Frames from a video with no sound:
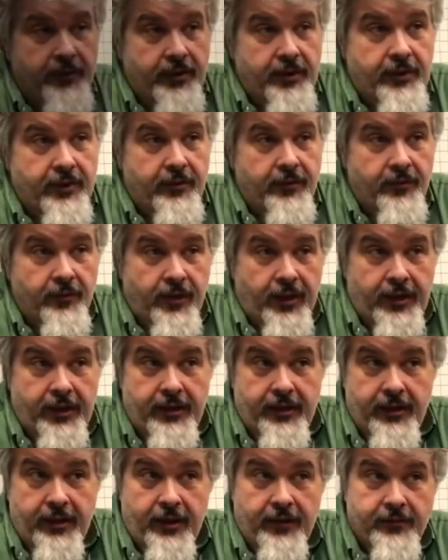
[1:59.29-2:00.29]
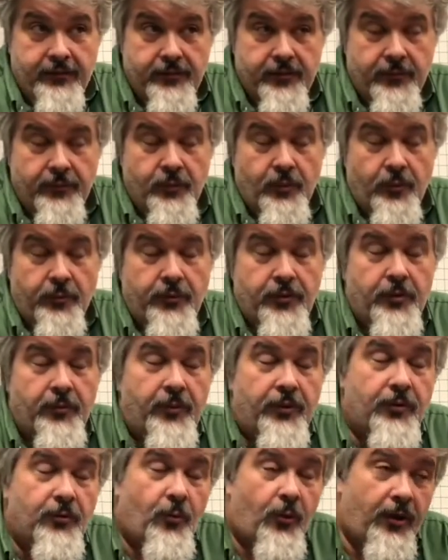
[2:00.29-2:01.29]
it either A absorbs too
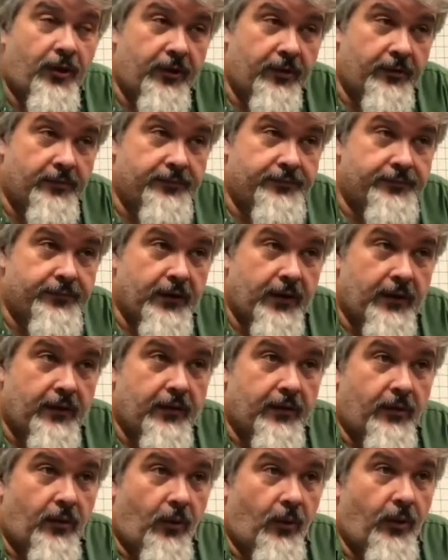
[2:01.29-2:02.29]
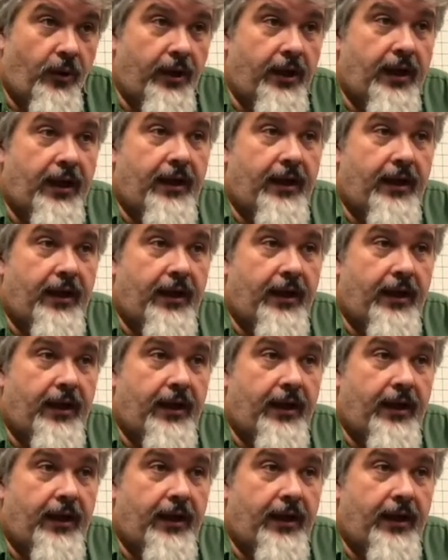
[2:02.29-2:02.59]
much water or it